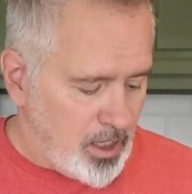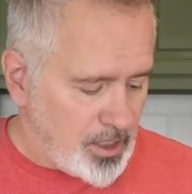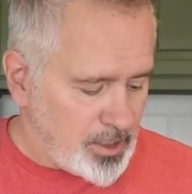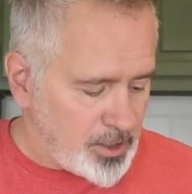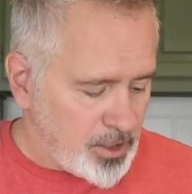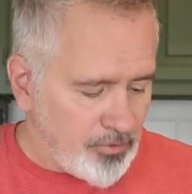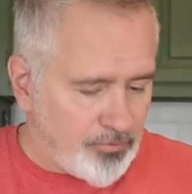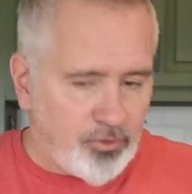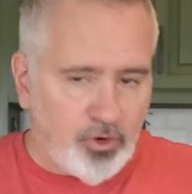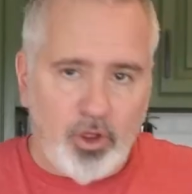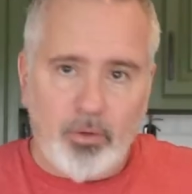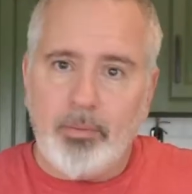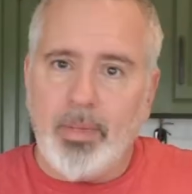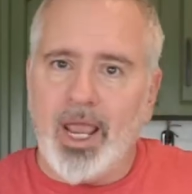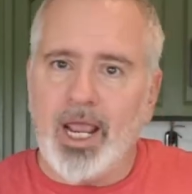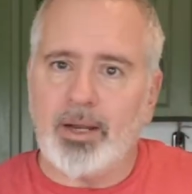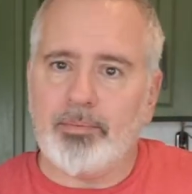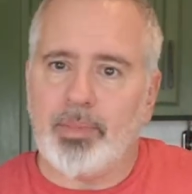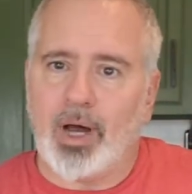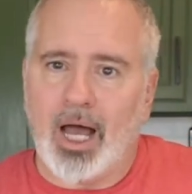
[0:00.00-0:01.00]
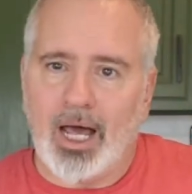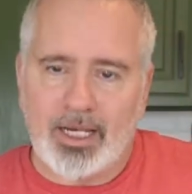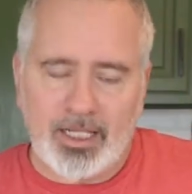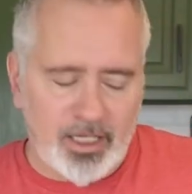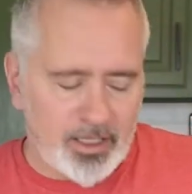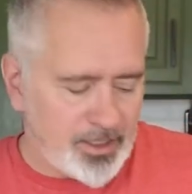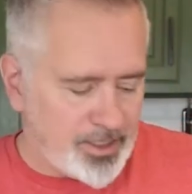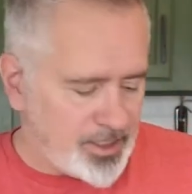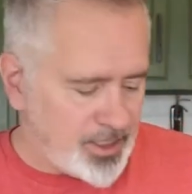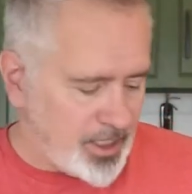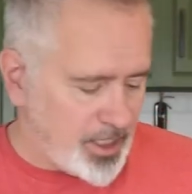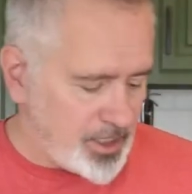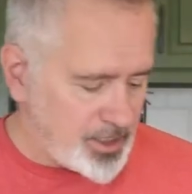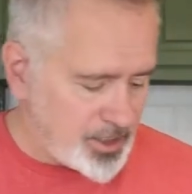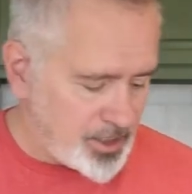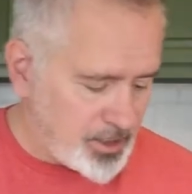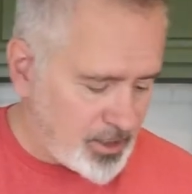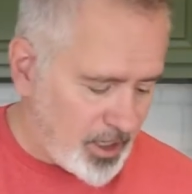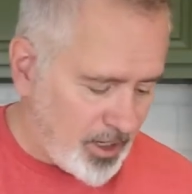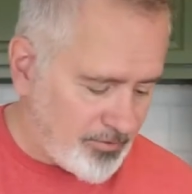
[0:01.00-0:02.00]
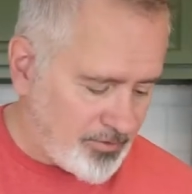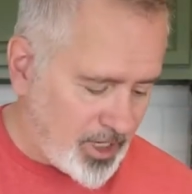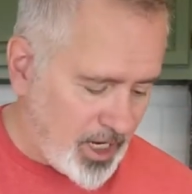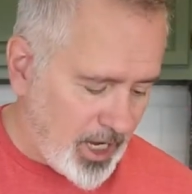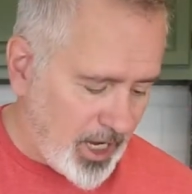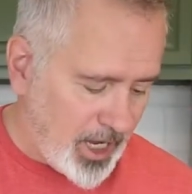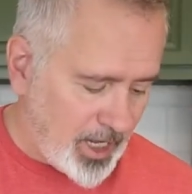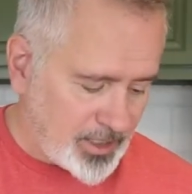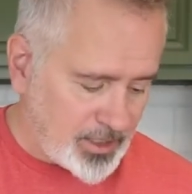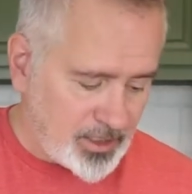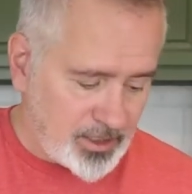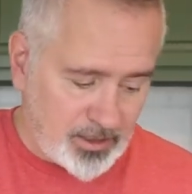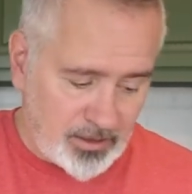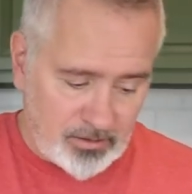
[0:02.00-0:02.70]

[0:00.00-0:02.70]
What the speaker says: So for the main body of the dish, I've got